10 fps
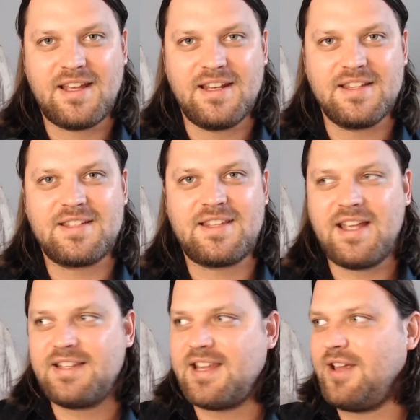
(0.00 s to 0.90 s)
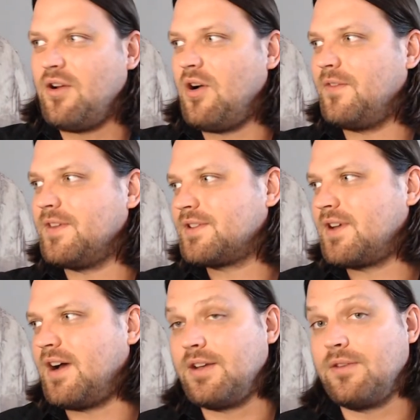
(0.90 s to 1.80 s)
and instead take on this
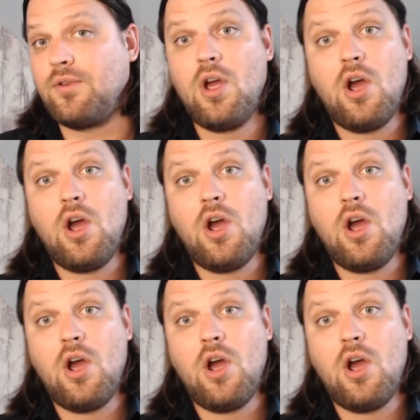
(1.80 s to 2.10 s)
kind of,